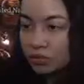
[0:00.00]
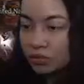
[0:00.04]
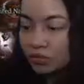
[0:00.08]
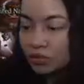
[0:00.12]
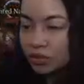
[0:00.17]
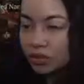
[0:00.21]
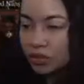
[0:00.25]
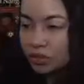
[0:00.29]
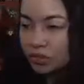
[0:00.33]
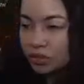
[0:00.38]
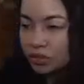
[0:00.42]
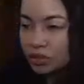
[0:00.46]

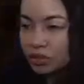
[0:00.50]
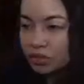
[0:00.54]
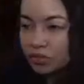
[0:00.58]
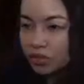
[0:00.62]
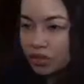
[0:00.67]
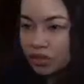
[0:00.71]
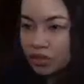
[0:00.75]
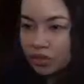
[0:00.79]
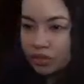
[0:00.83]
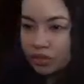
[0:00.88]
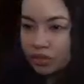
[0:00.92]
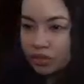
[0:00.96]
Over here that's
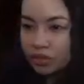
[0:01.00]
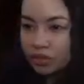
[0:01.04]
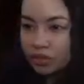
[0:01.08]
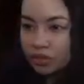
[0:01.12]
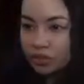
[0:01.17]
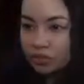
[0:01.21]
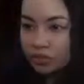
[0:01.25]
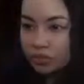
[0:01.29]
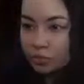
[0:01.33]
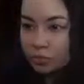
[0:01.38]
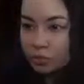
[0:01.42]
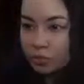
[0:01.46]
fine.
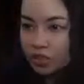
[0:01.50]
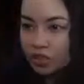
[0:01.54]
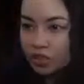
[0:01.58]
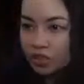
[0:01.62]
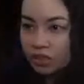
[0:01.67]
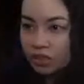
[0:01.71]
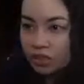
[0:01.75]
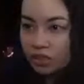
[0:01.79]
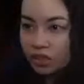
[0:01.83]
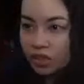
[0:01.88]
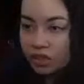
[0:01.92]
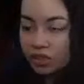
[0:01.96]
To me.